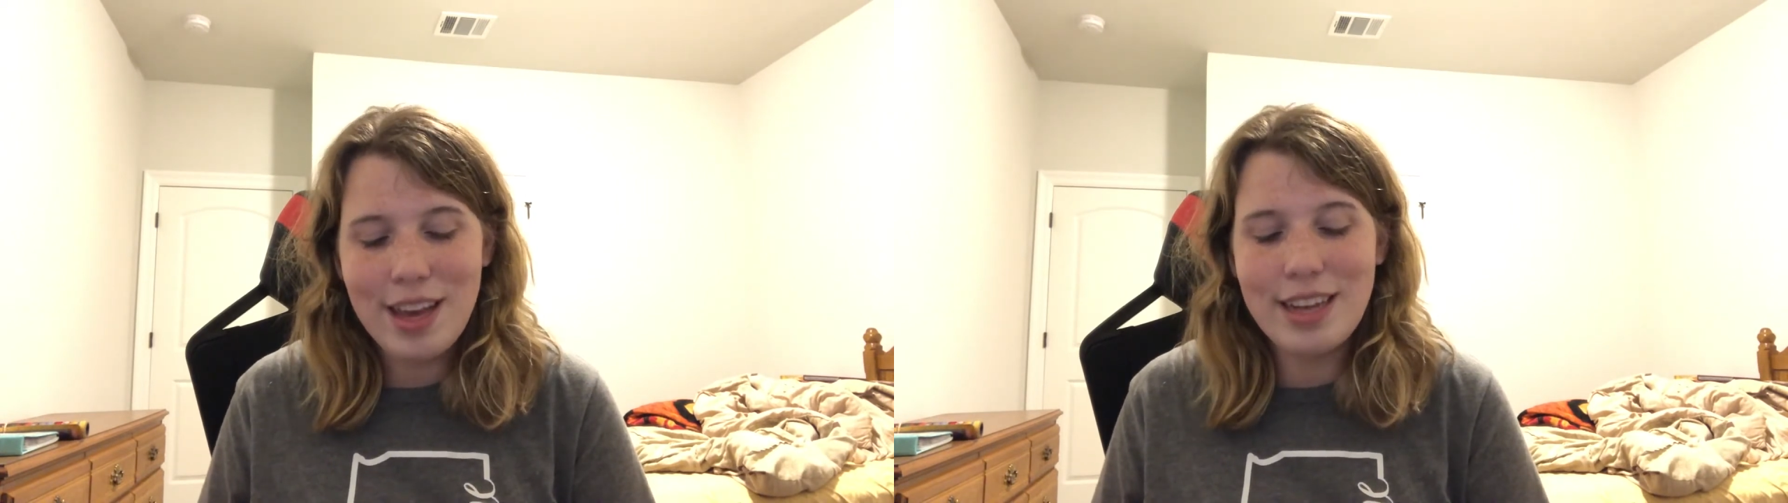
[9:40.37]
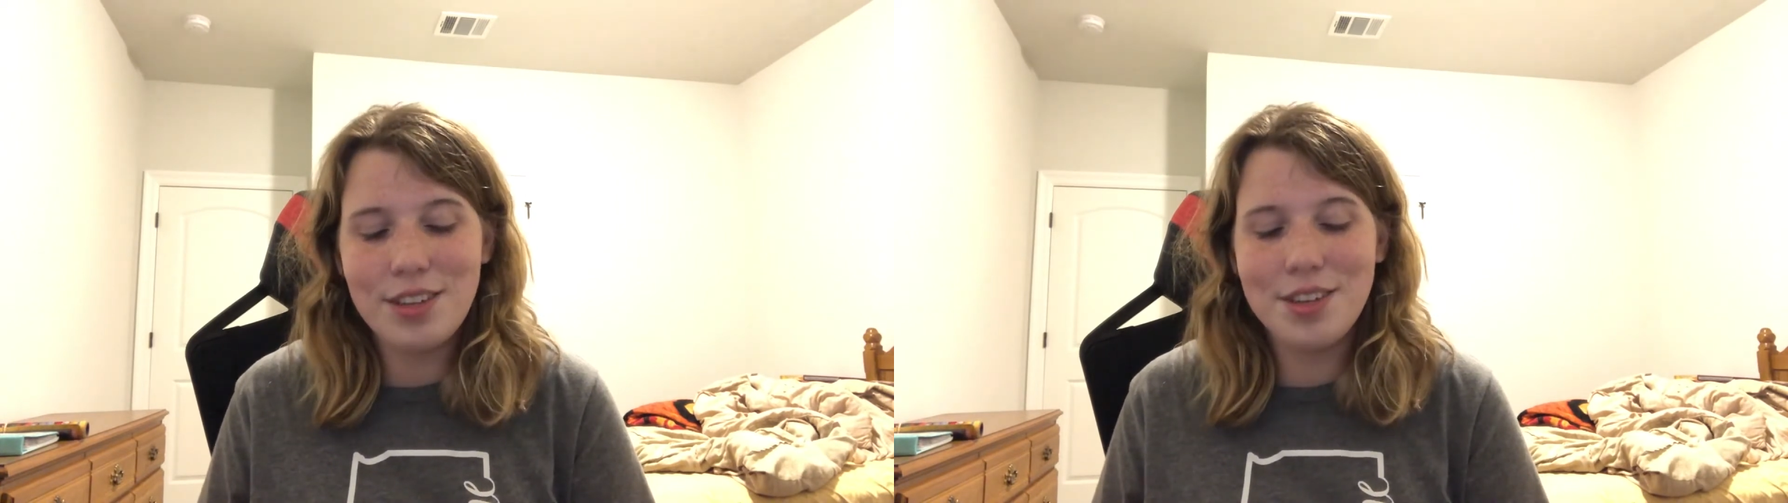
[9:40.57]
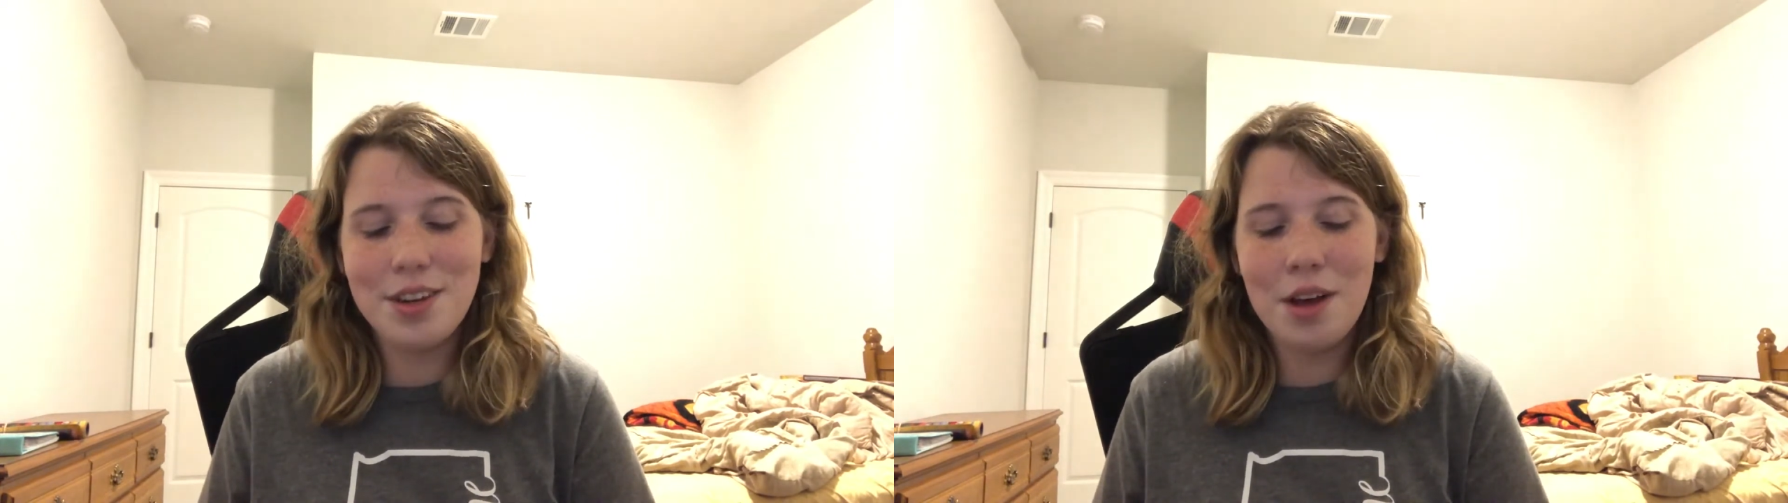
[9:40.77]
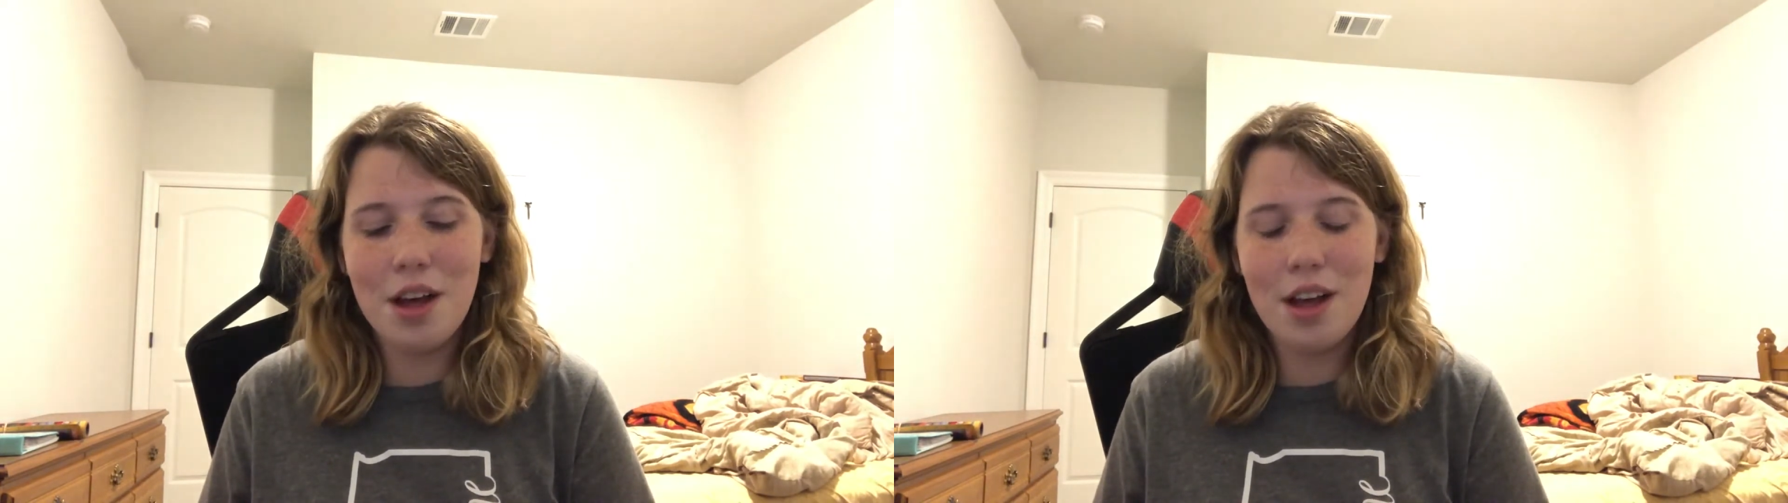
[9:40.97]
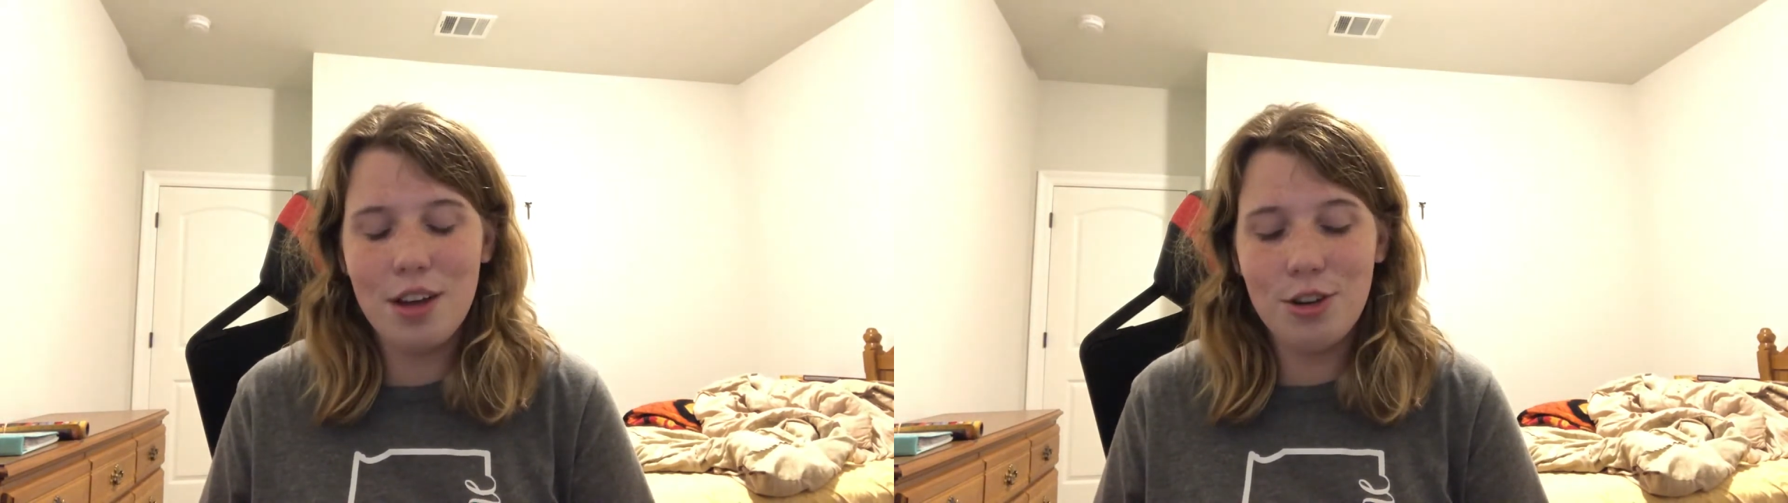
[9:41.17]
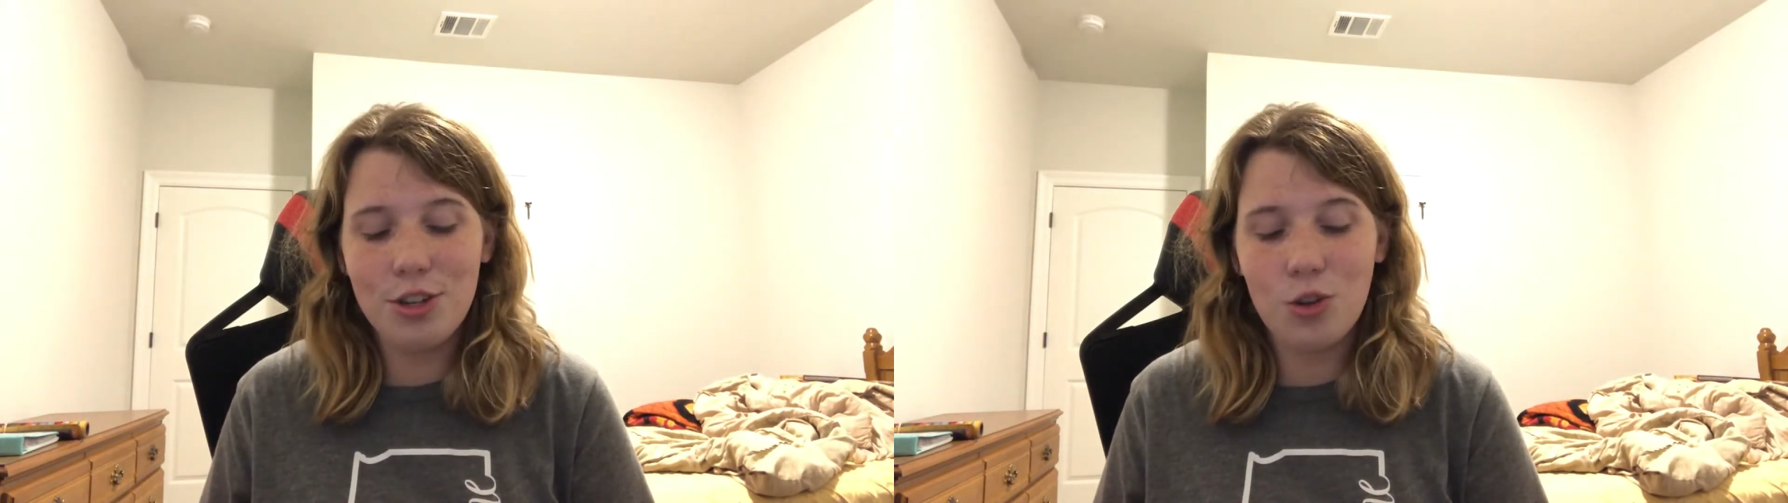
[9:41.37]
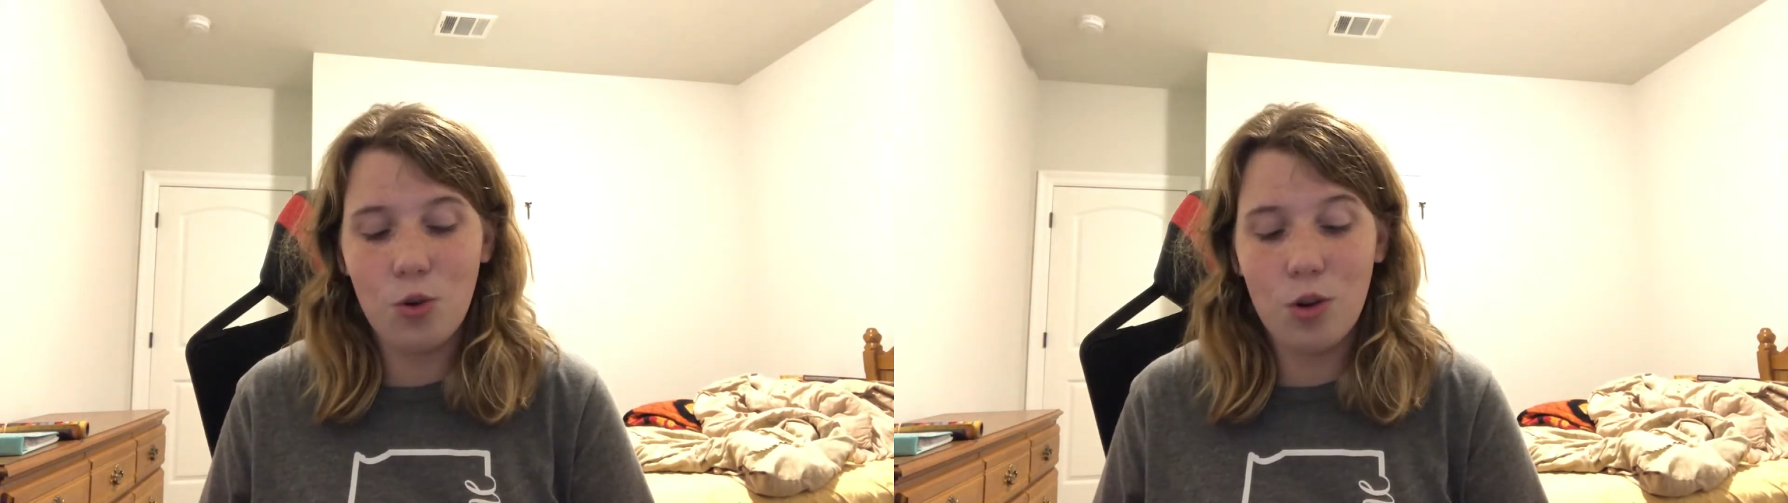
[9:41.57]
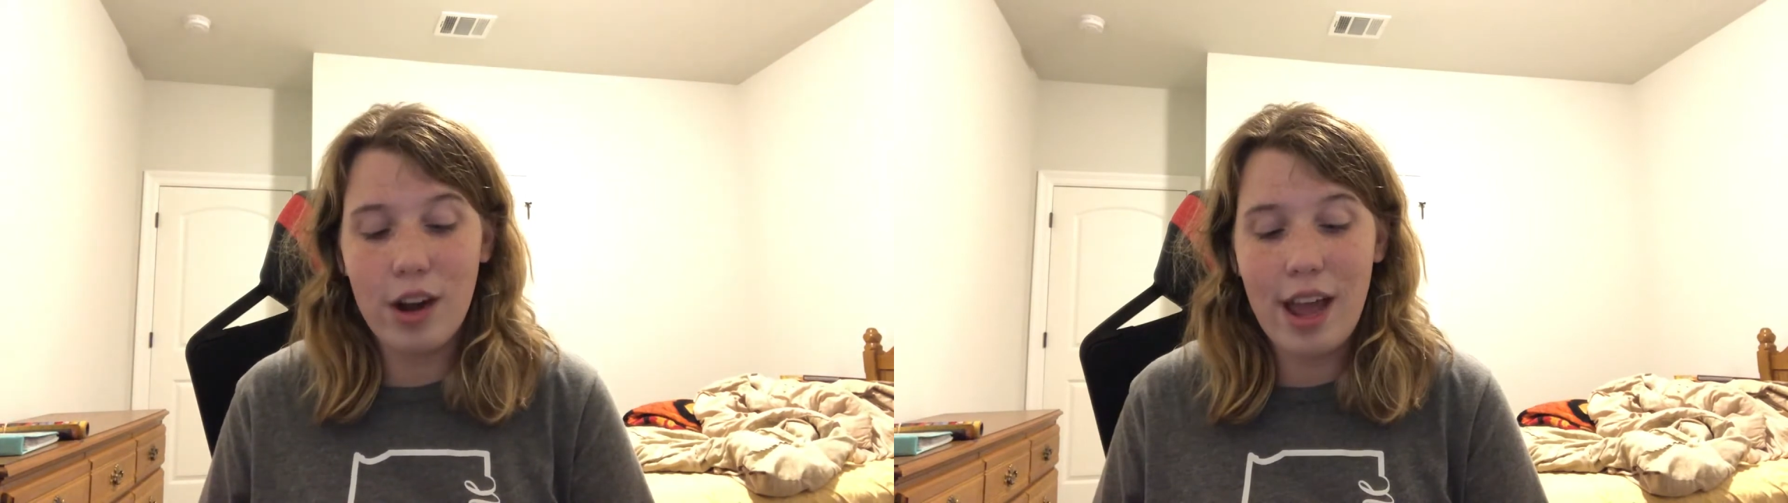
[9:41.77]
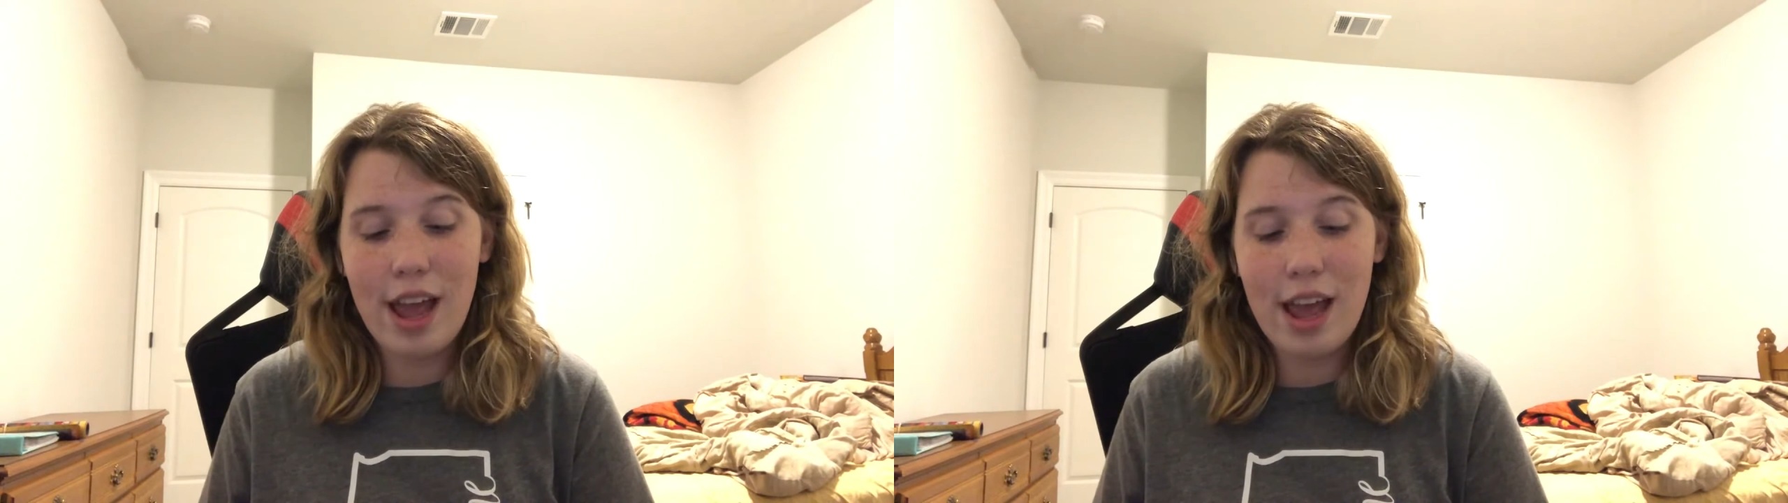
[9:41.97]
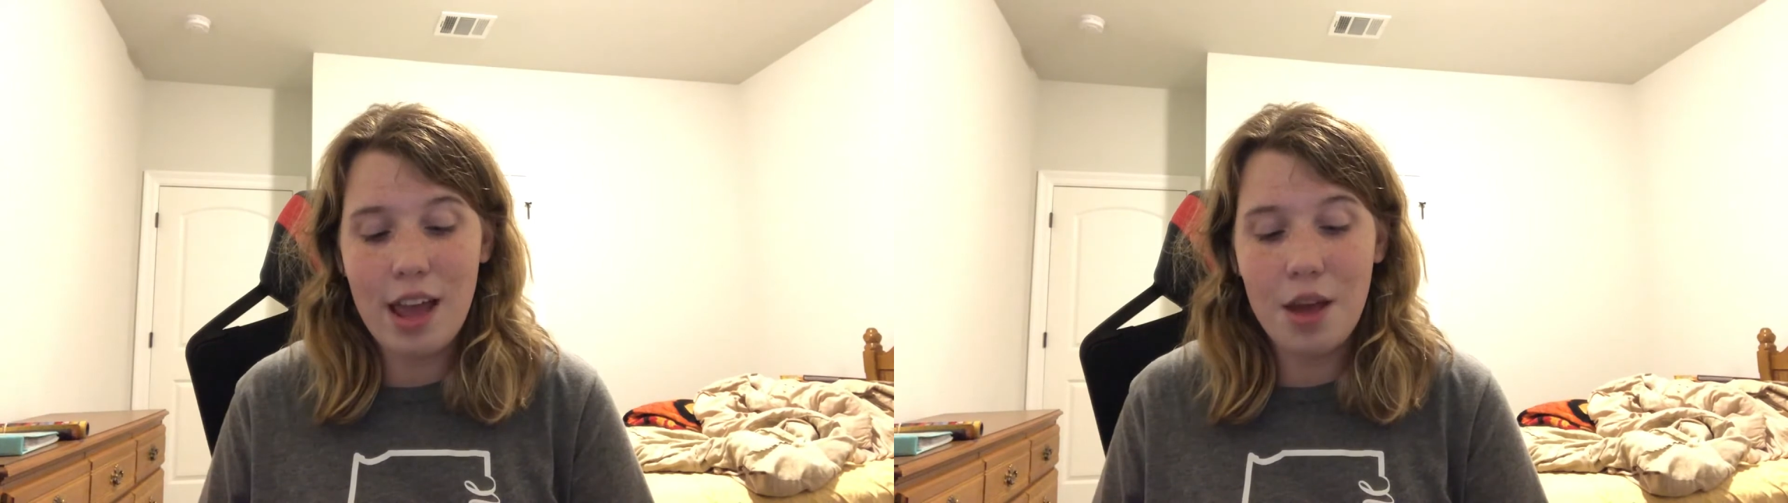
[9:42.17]
it's
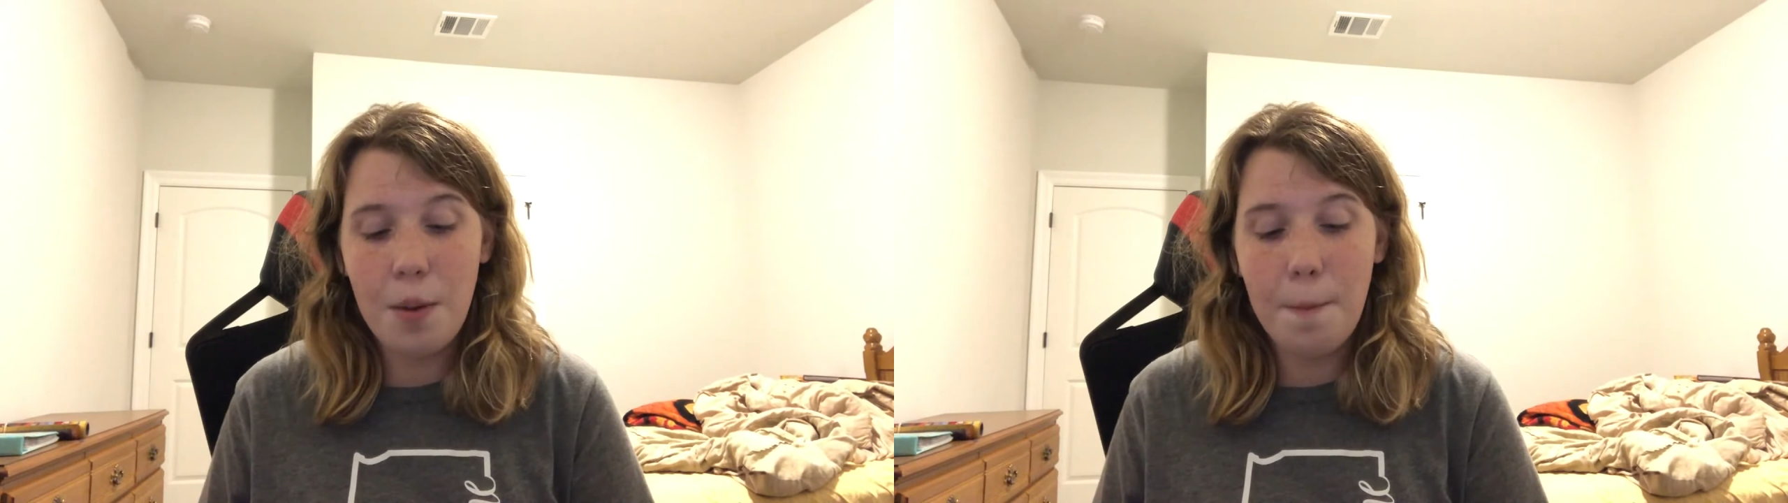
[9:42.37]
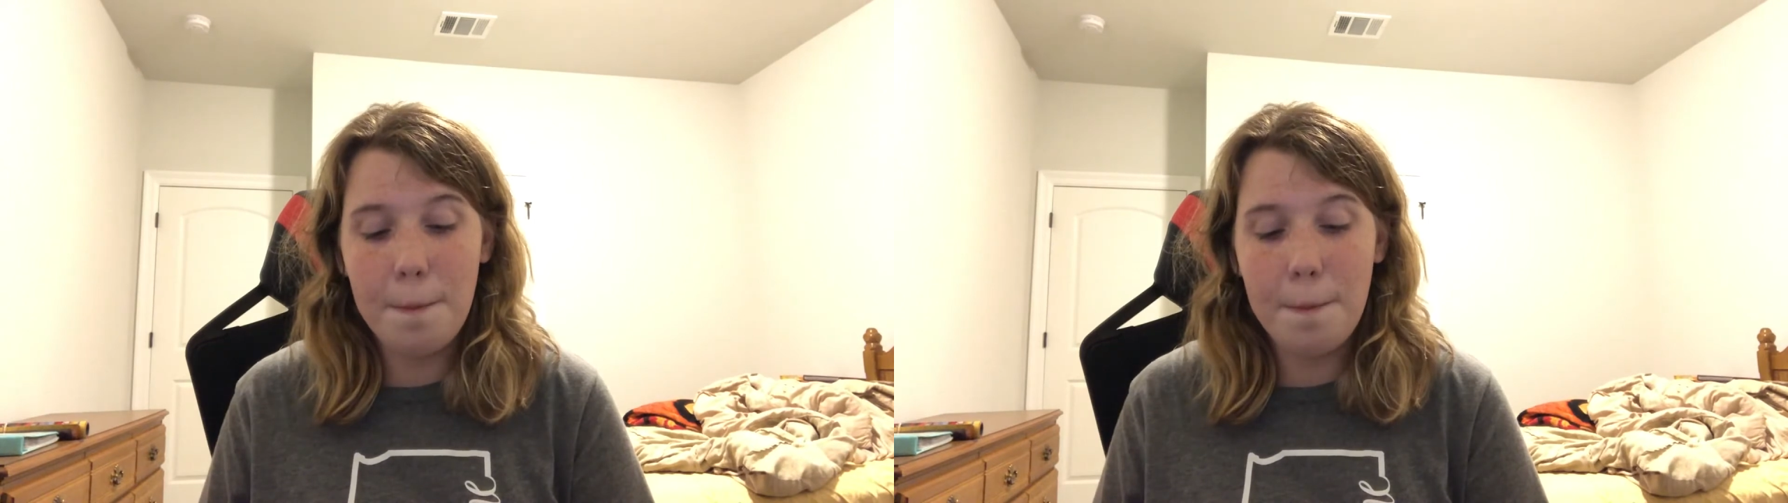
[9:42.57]
_a